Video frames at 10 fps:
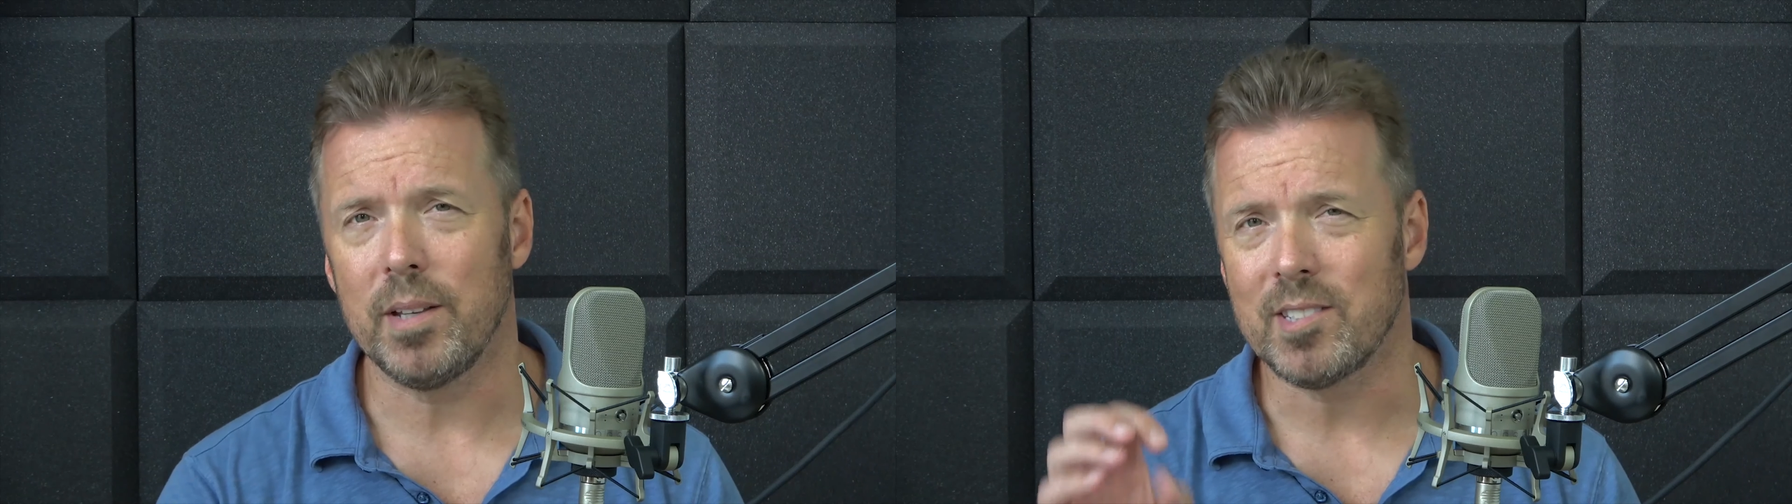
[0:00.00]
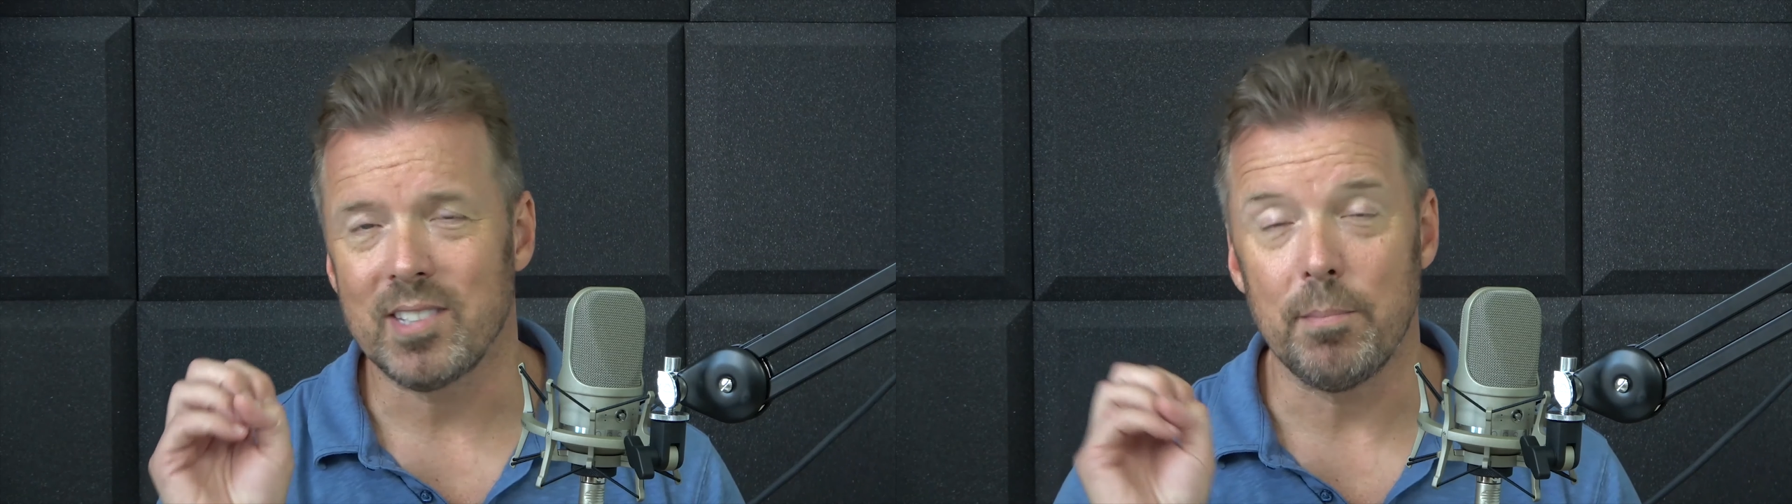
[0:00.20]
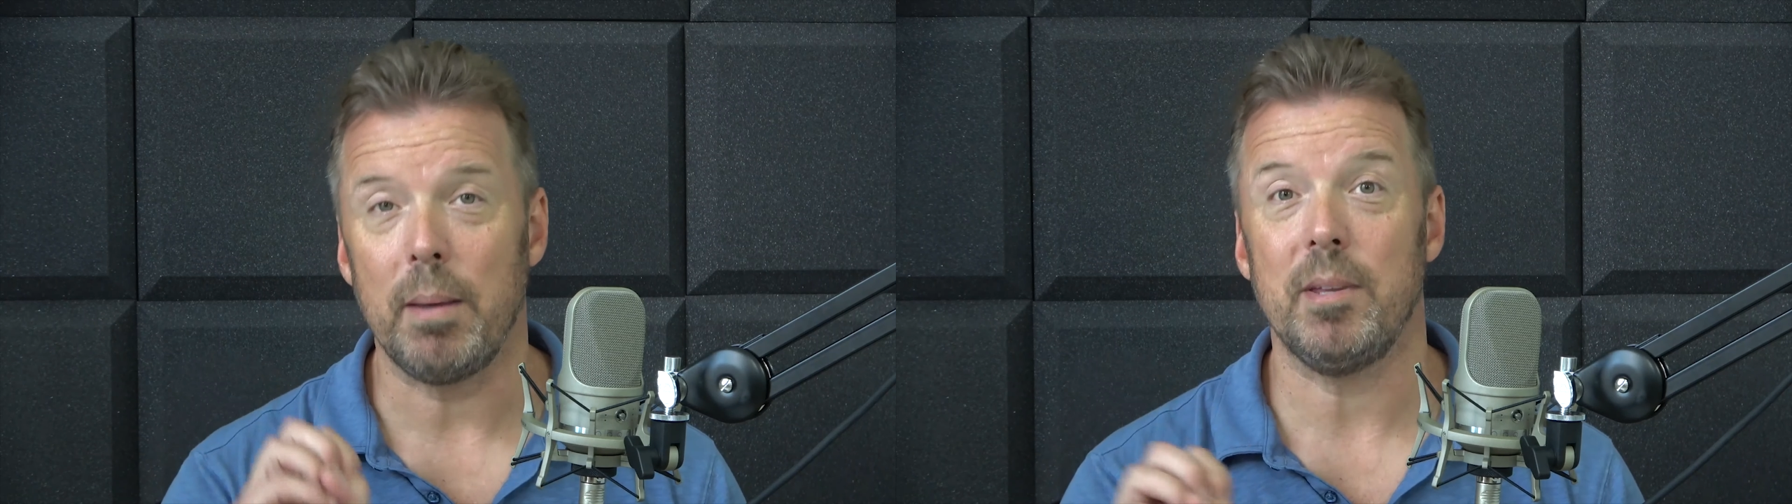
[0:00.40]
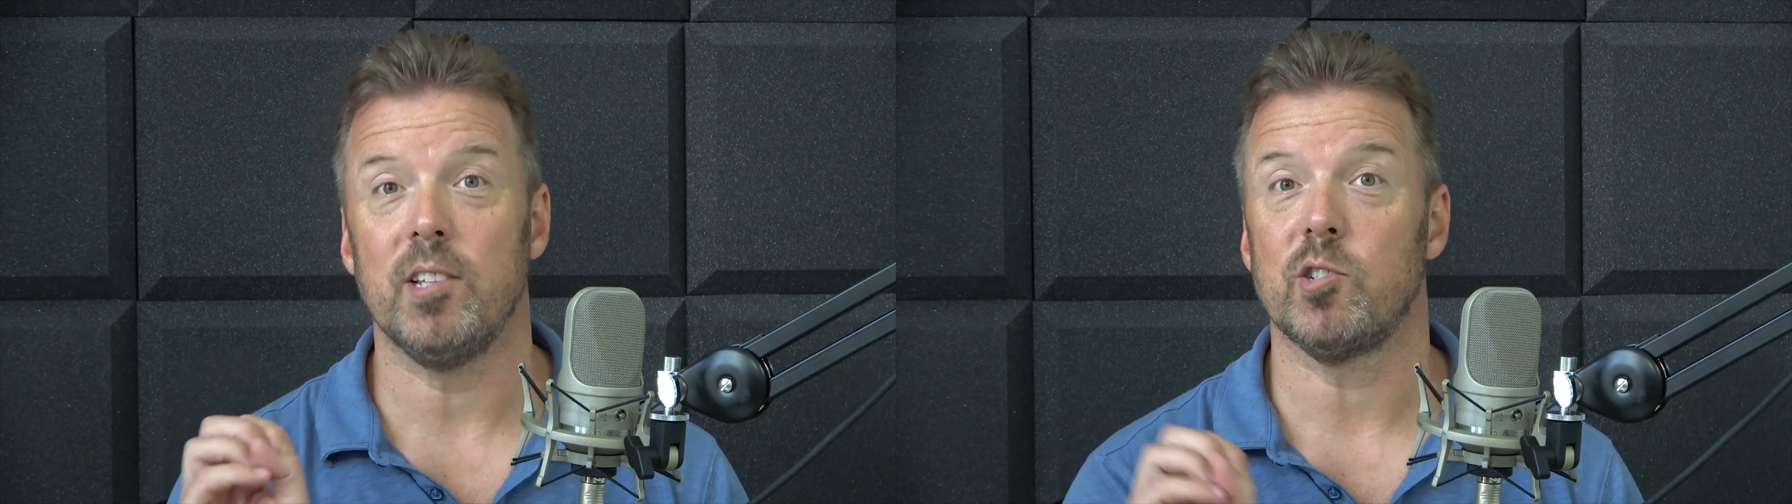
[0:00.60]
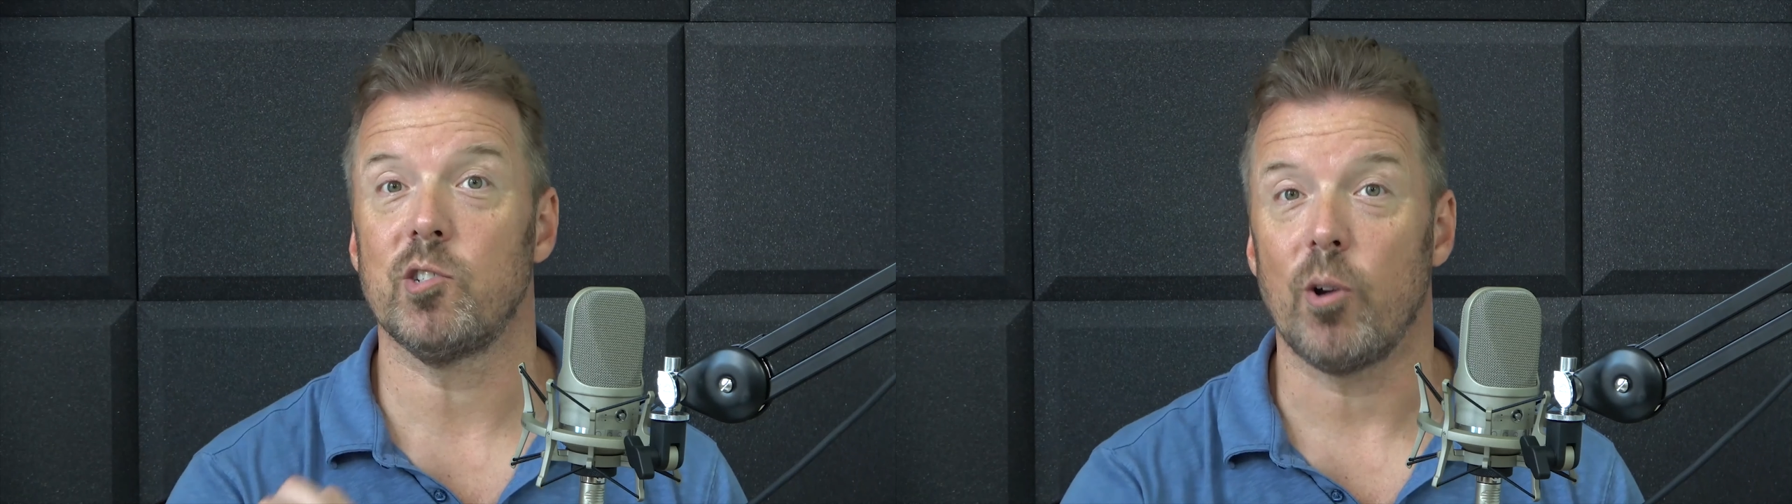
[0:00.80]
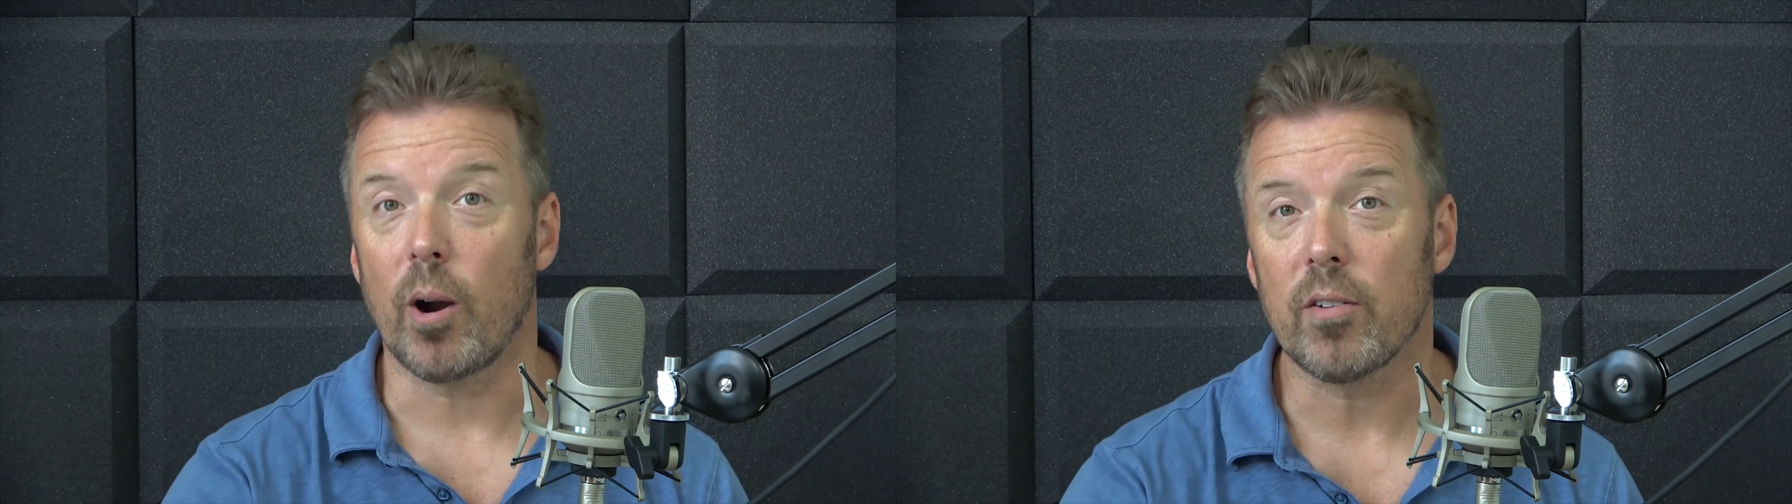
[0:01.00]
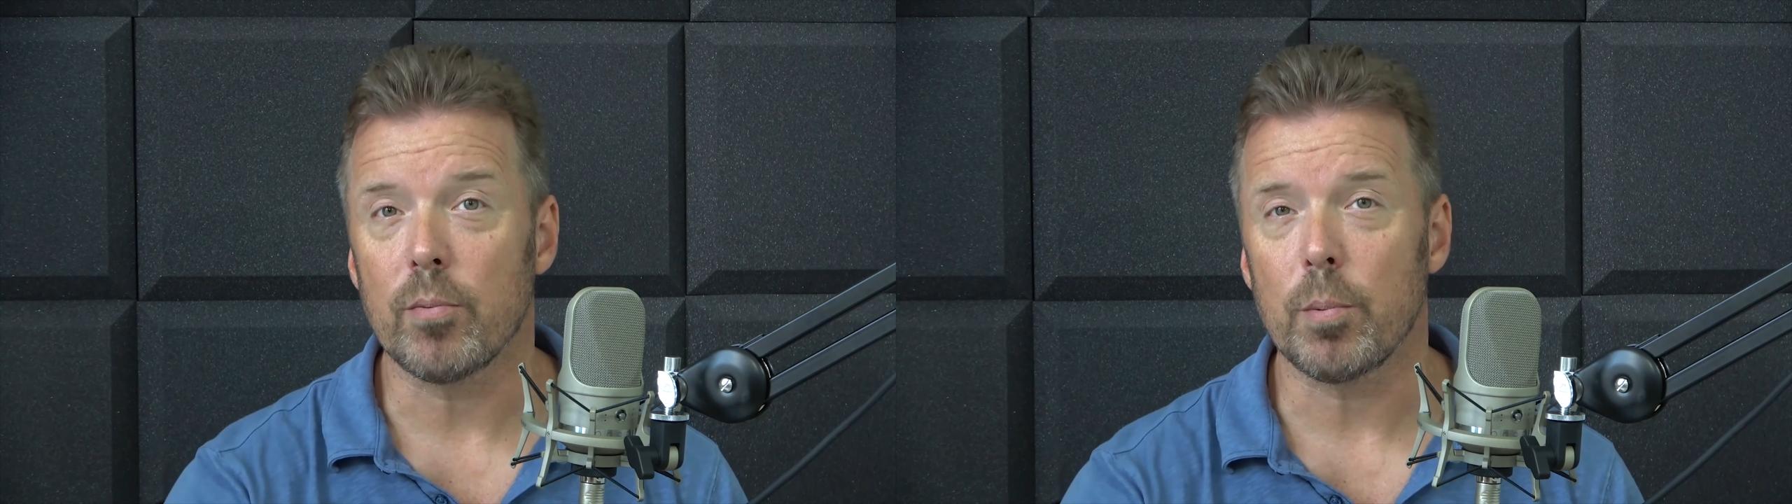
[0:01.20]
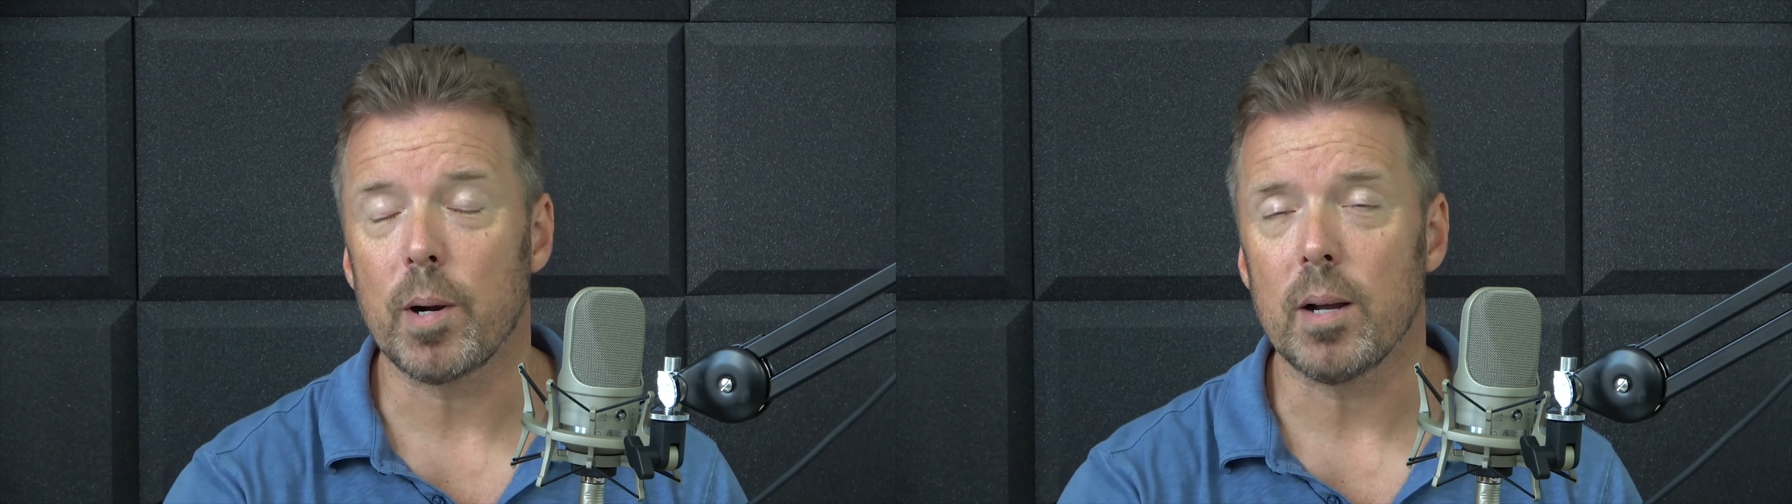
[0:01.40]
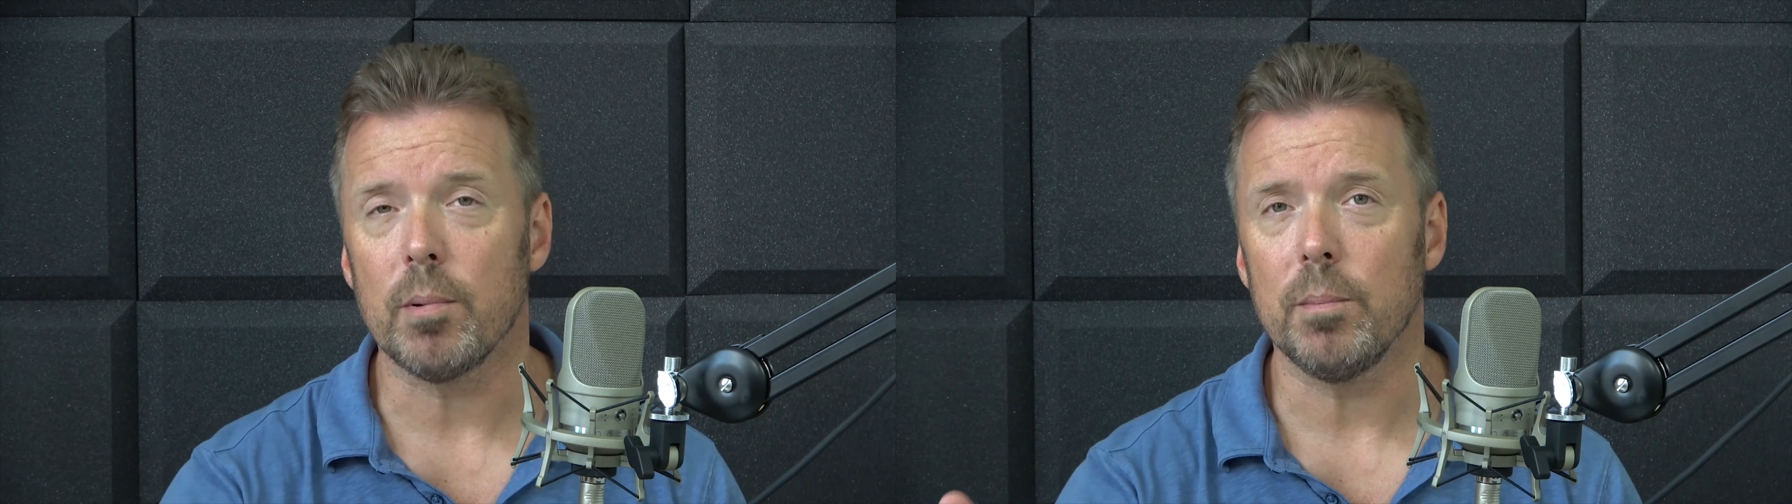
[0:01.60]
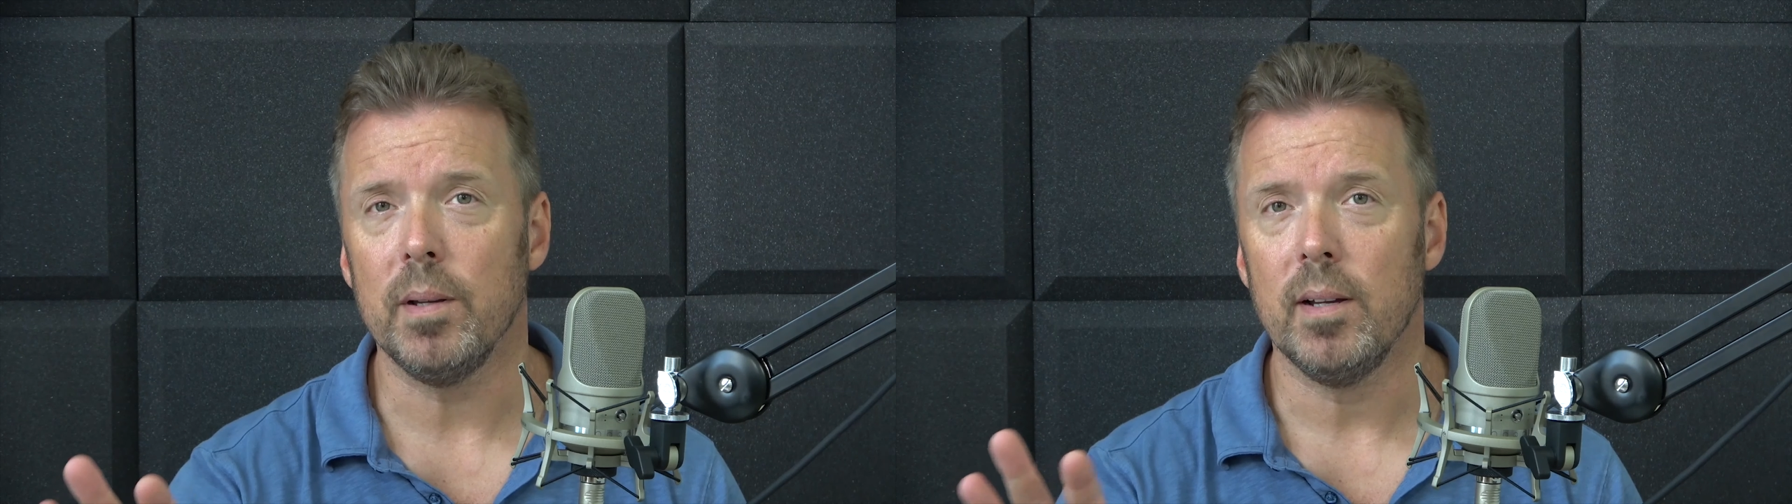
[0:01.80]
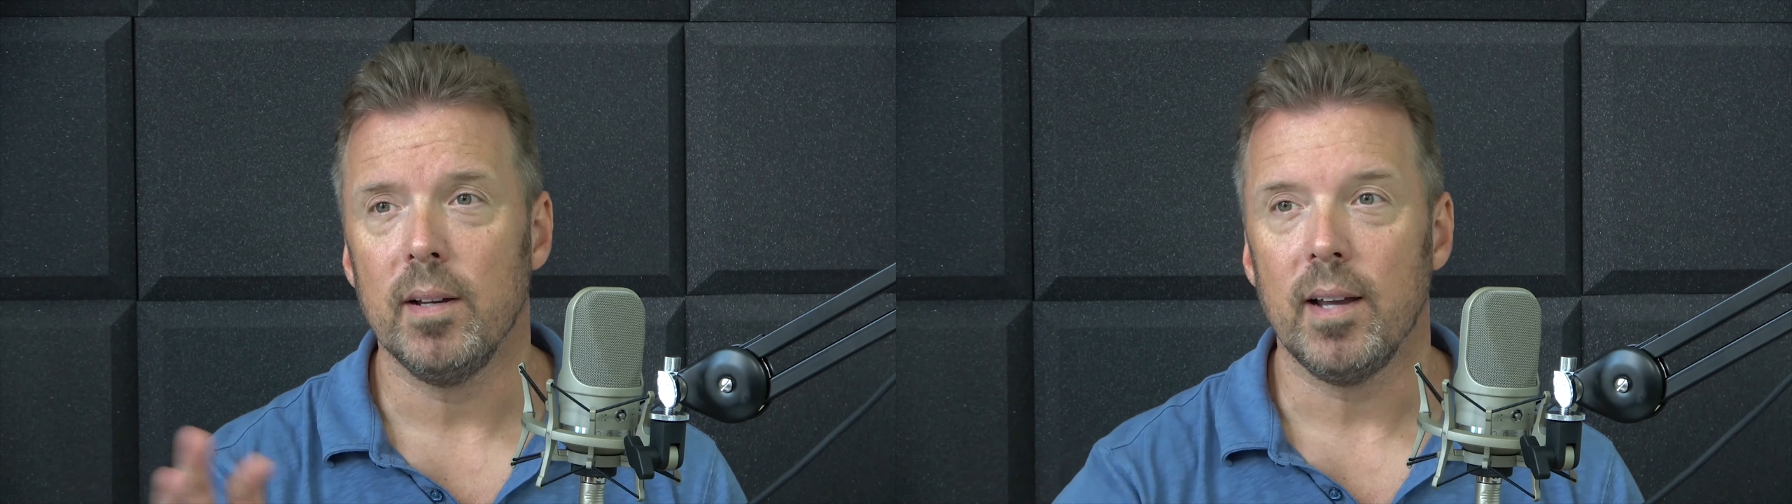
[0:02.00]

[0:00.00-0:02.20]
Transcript: you see maybe the start of a problem,